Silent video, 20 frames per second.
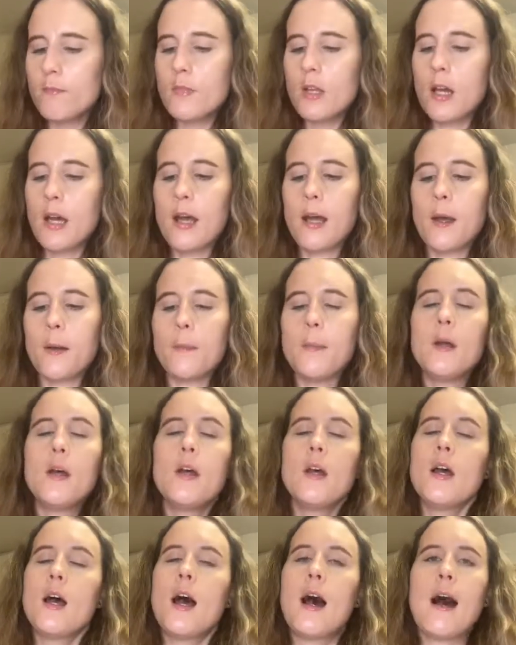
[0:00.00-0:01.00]

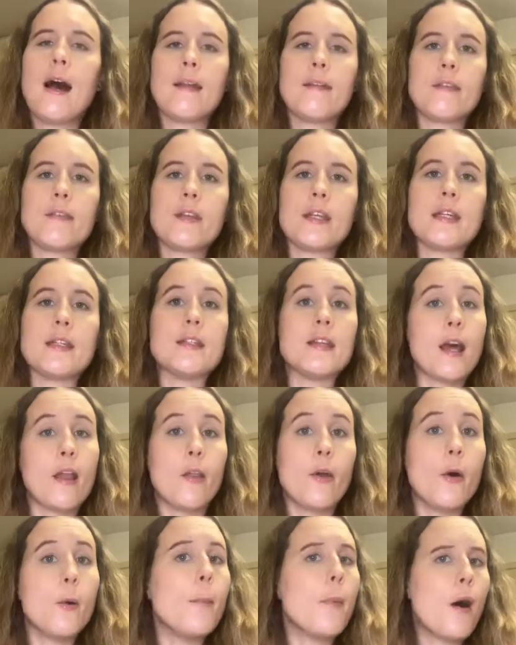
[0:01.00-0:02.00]
And the
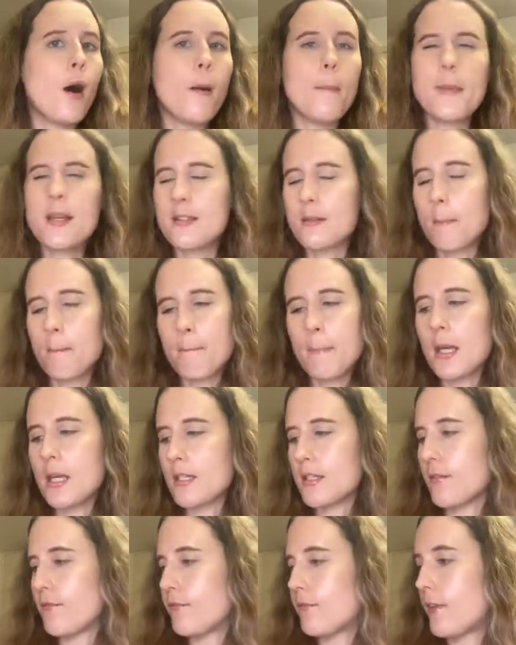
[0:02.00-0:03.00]
yellow balm is
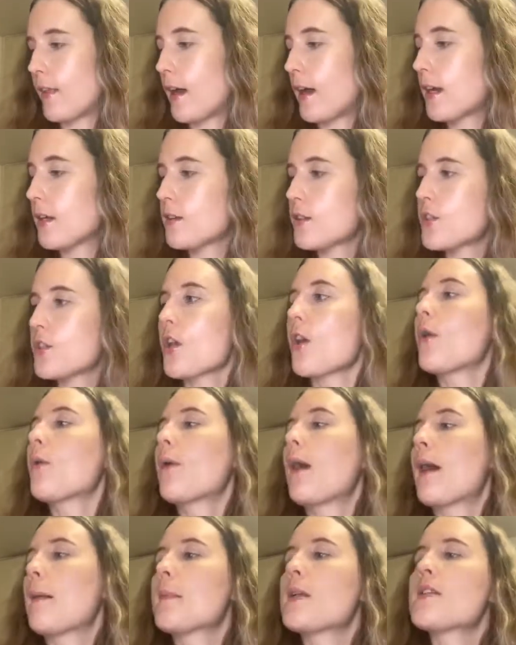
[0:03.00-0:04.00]
amazing for that.
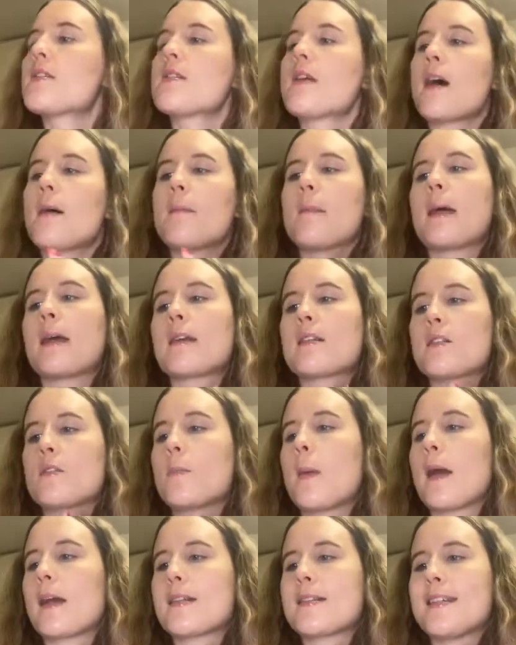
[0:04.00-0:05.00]
So I'm
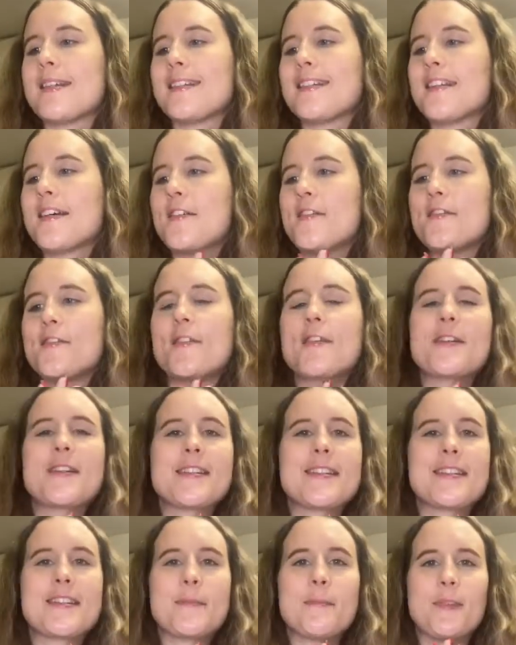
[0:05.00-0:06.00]
expecting very
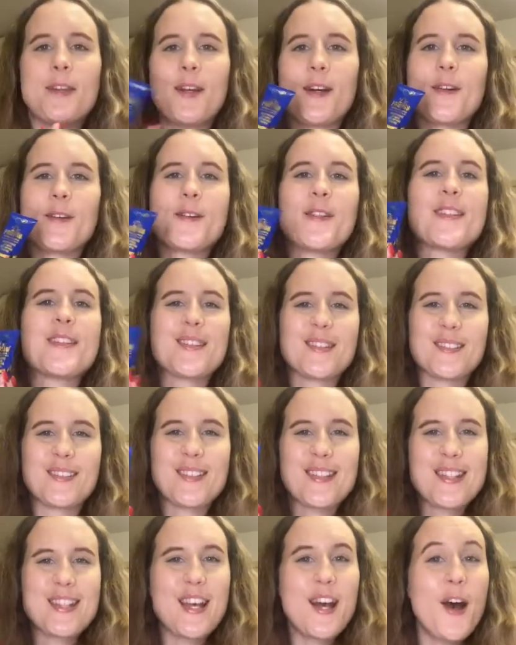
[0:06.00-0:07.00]
similar
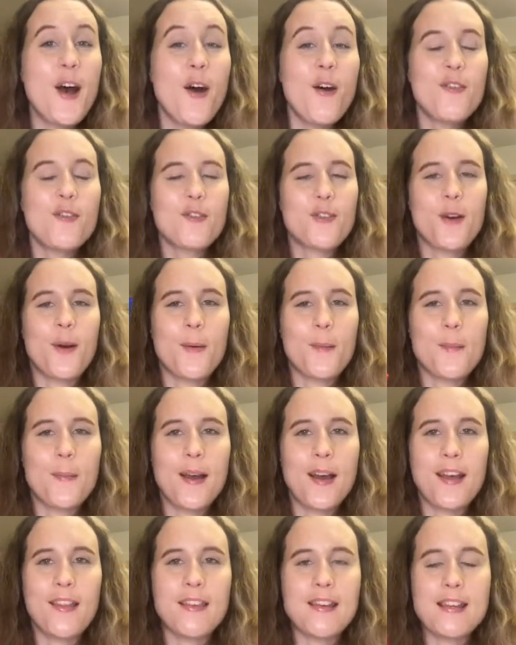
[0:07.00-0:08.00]
results from
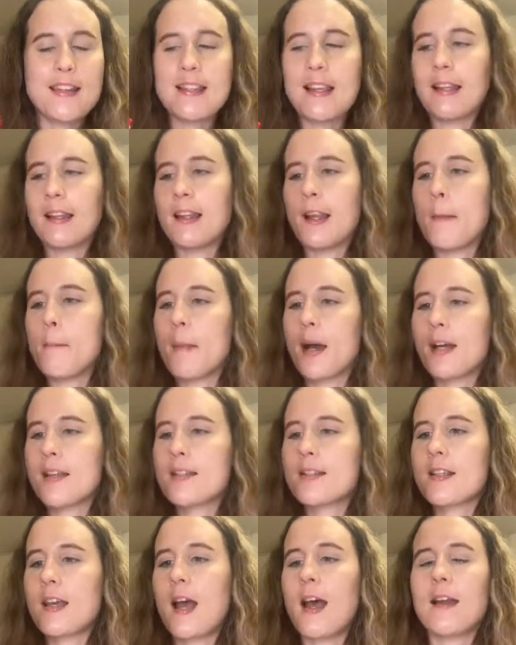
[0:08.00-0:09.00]
this lip
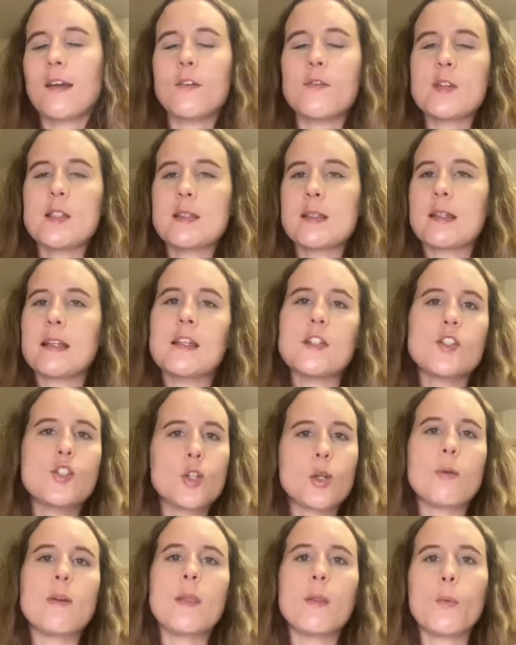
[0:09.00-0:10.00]
mask. And obviously
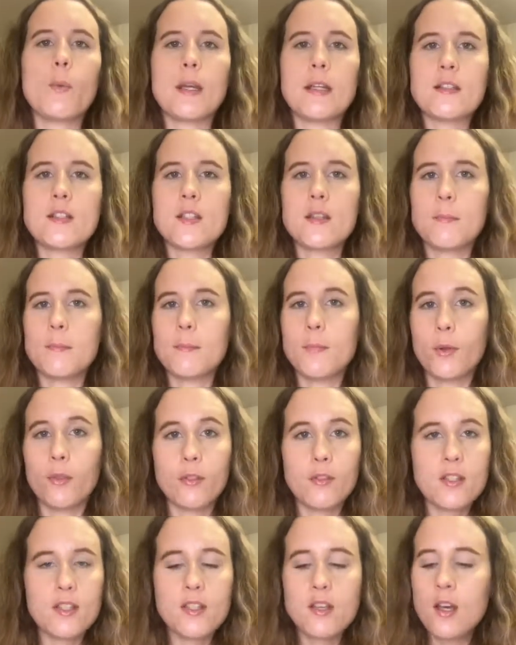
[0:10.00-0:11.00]
during the winter
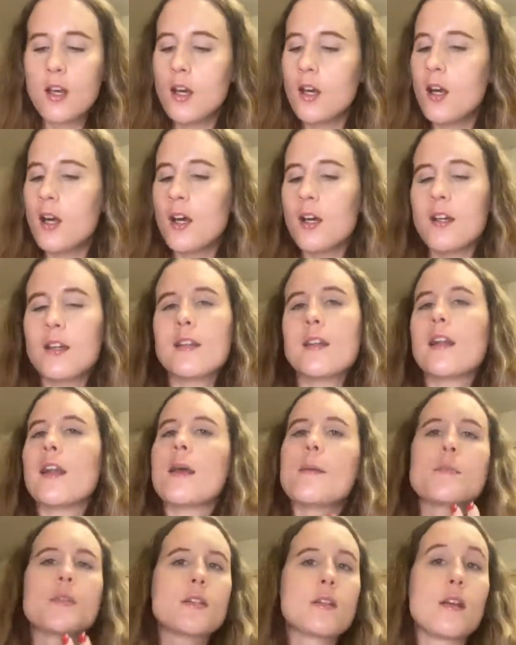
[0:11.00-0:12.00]
months, your
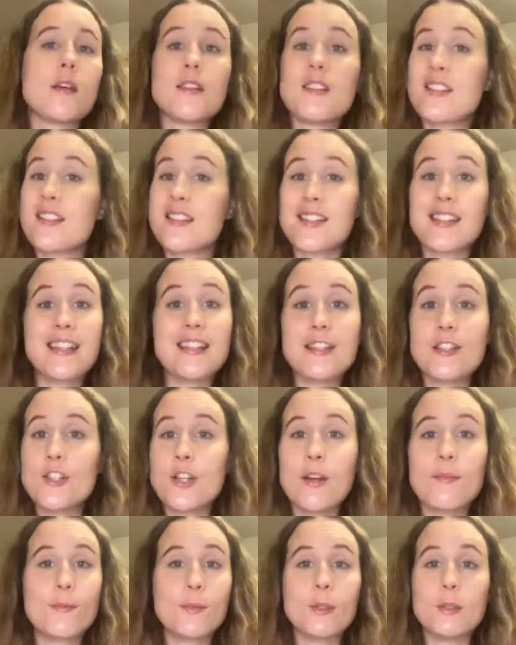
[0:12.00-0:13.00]
lips, your skin in
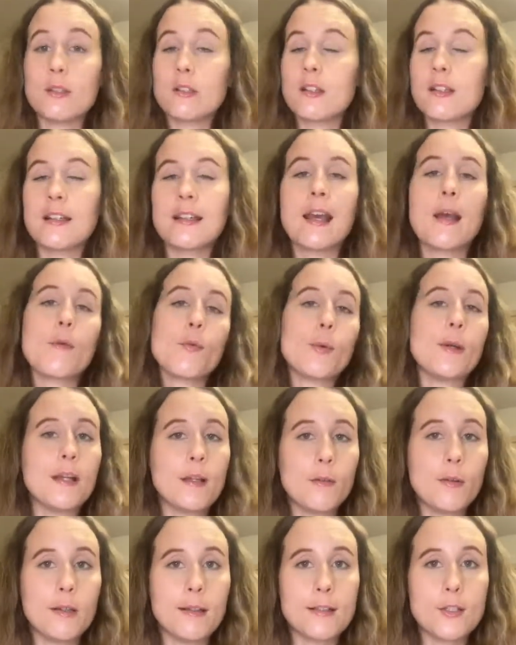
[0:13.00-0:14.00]
general can get really, really